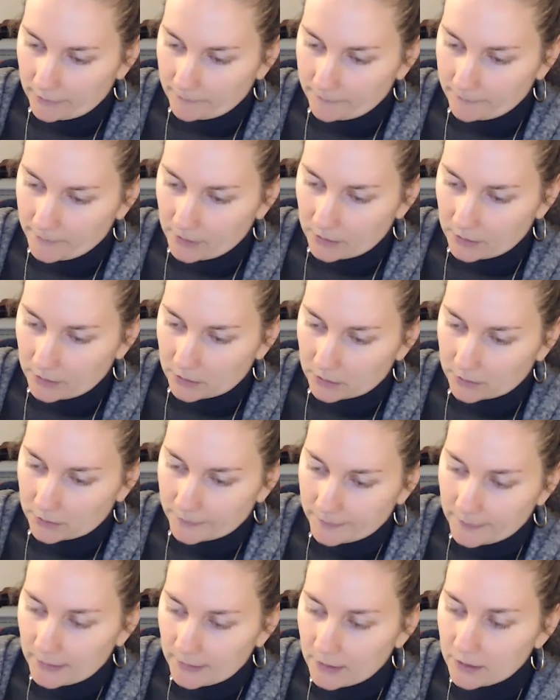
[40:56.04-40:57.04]
in
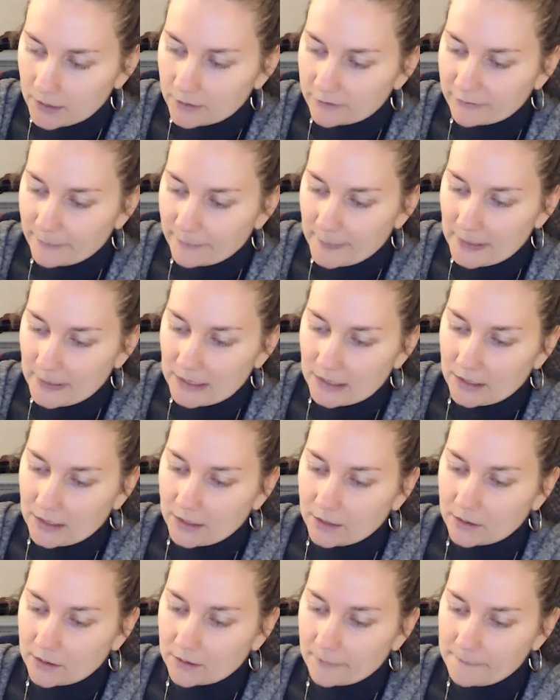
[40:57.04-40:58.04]
competitive
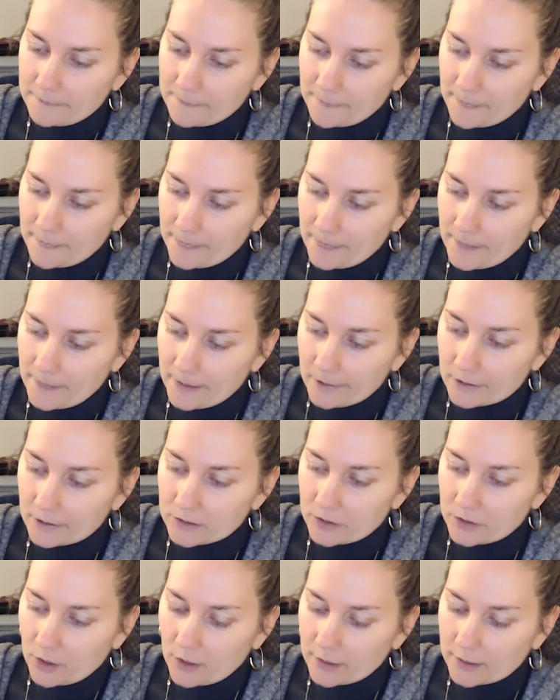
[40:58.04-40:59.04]
bidding, they are
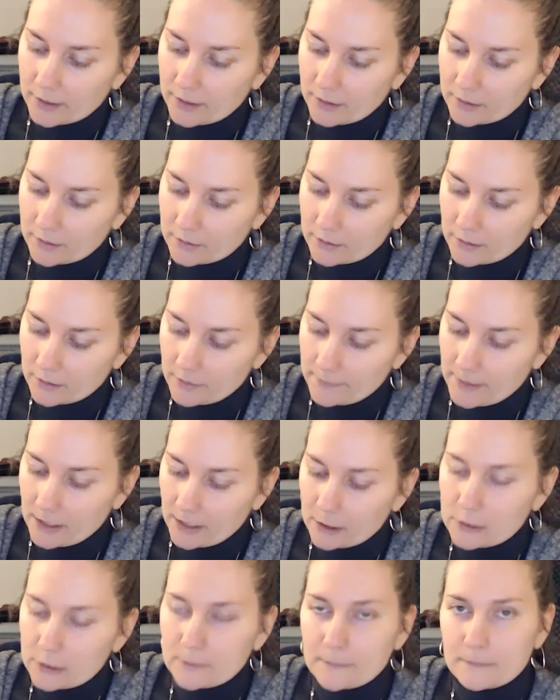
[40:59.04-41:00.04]
talking
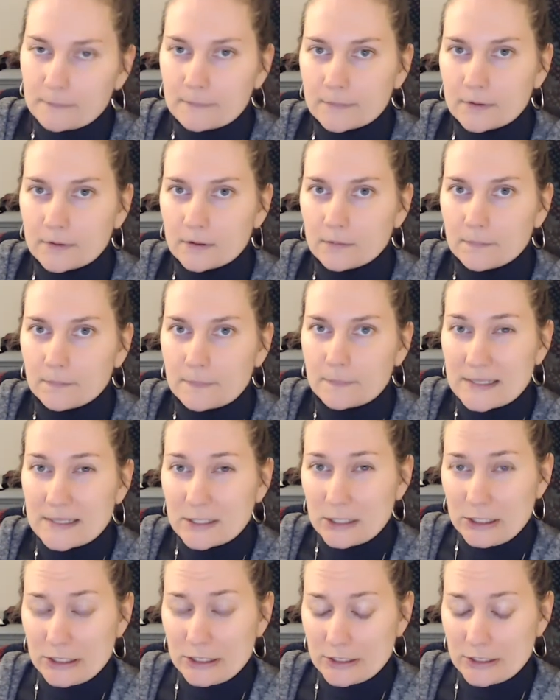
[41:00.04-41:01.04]
about
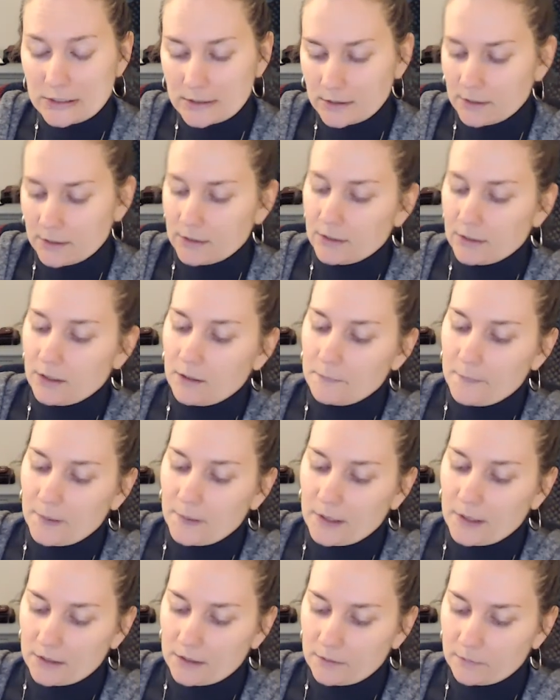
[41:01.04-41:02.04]
bidders,
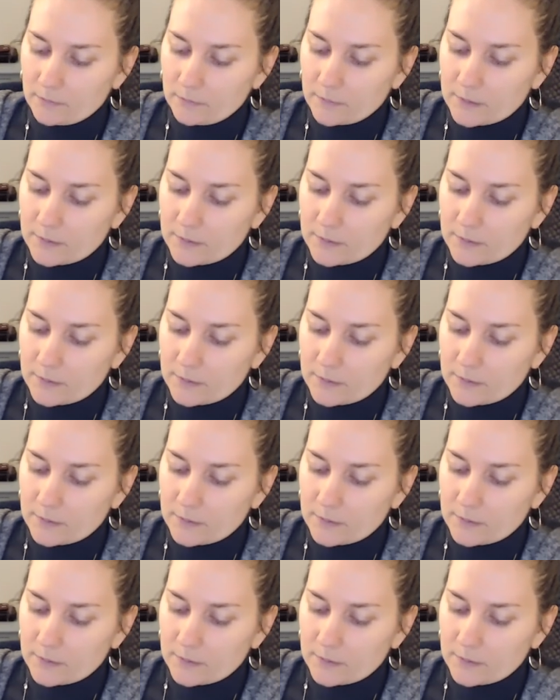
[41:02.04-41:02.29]
but with